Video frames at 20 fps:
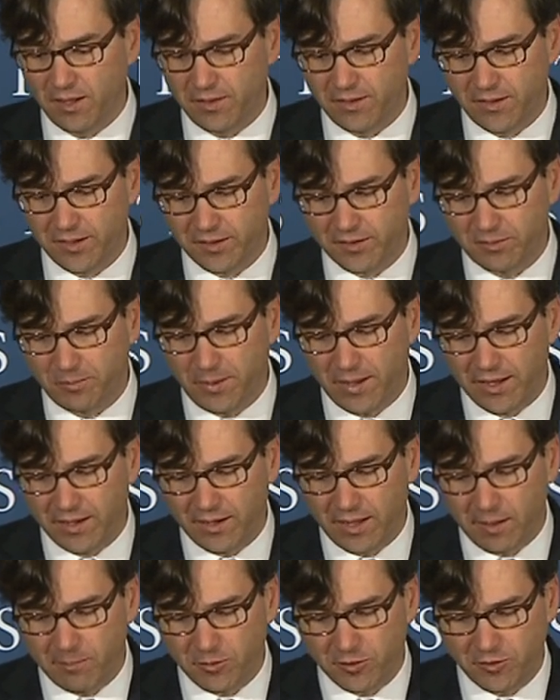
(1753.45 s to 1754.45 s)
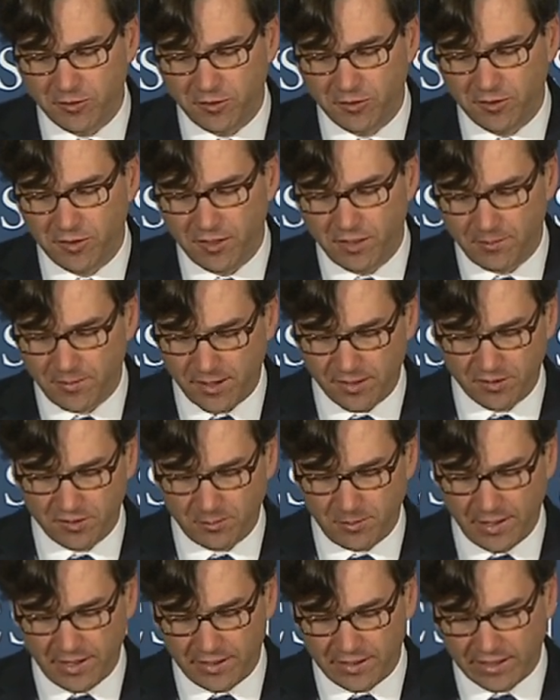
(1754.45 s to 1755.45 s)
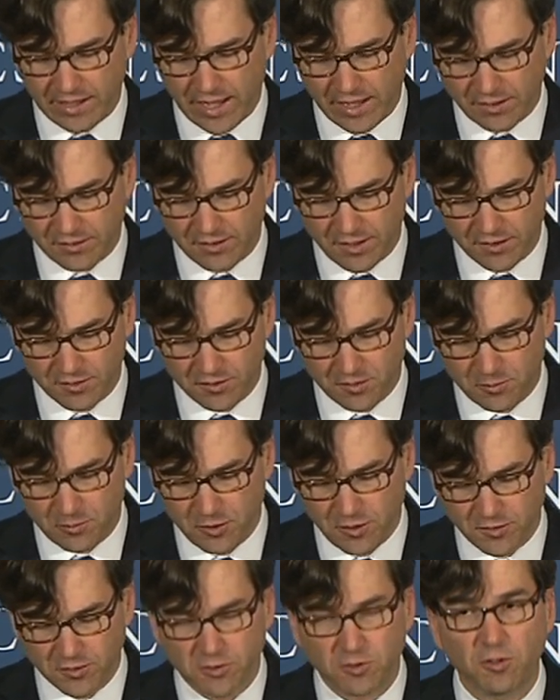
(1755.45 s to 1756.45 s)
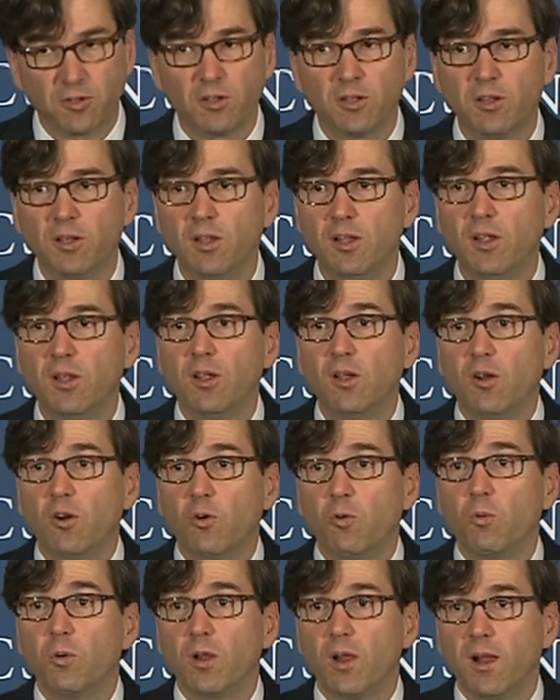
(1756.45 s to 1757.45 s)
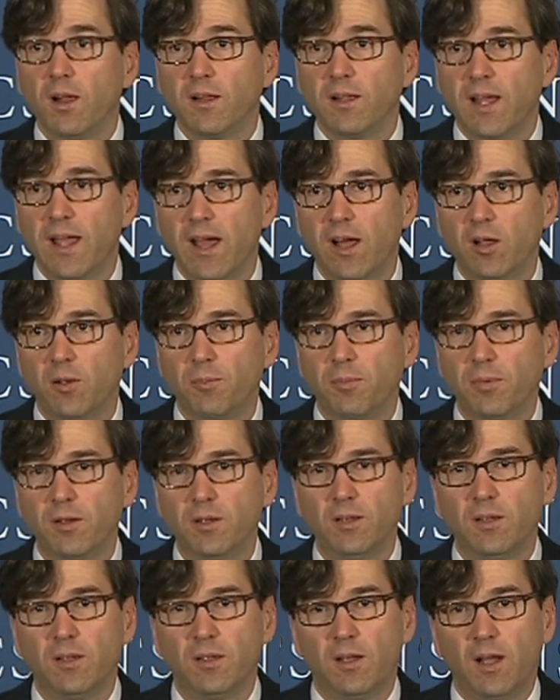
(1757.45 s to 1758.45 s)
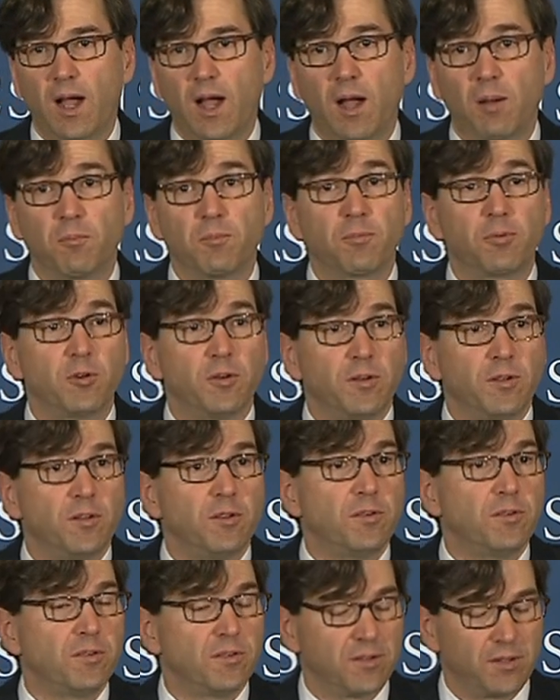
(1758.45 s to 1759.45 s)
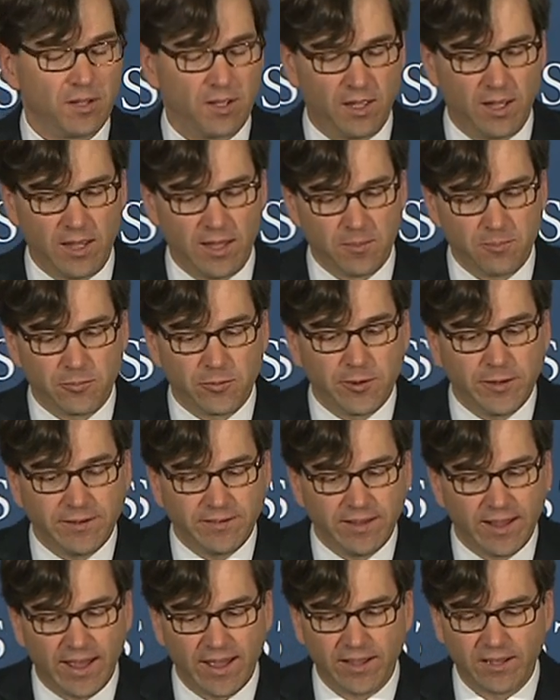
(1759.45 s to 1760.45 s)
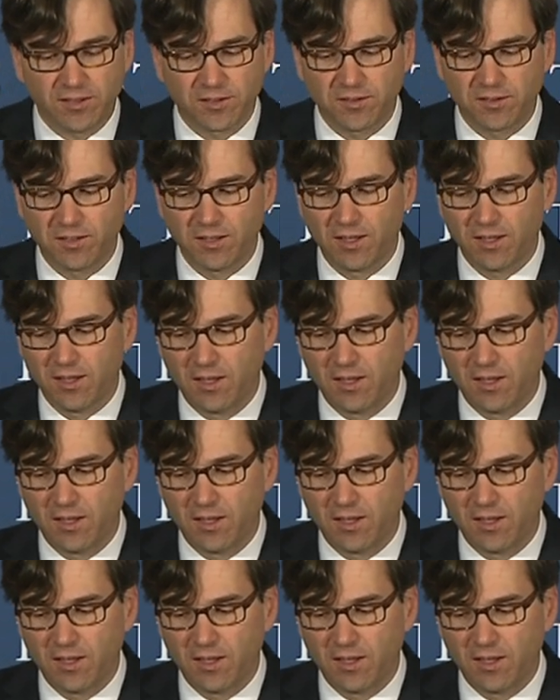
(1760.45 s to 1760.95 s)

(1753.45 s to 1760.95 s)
that expand opportunity by expanding access to preschool will all help produce a pre-tax